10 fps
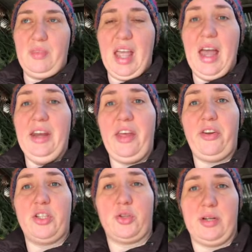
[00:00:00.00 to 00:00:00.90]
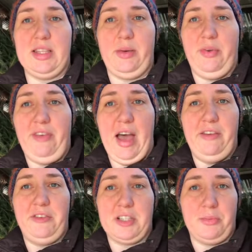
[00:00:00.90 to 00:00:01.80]
Another source that we've
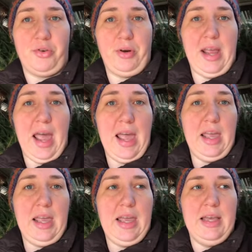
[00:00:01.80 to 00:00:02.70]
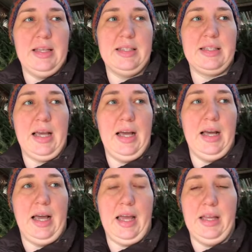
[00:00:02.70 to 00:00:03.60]
had for some tree hay is
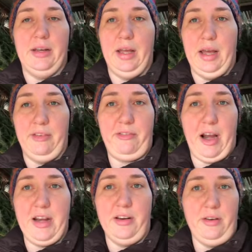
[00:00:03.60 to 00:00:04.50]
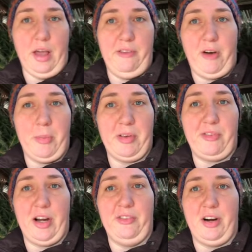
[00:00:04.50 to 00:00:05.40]
a farming
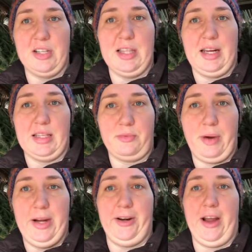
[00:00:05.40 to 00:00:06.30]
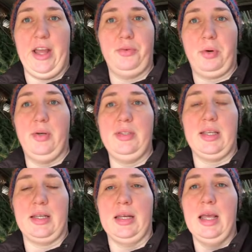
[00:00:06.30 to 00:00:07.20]
friend of ours let us raid her hedgerows
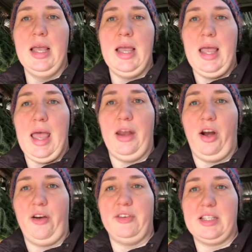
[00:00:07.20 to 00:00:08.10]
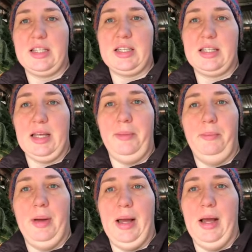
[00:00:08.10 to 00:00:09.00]
and harvest
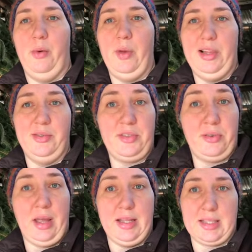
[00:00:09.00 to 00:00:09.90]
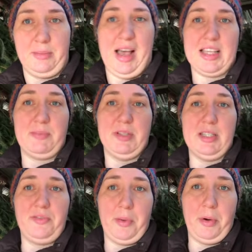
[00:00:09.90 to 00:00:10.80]
some willows and some
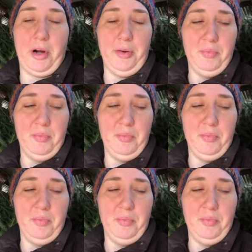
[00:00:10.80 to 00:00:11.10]
aspens from her.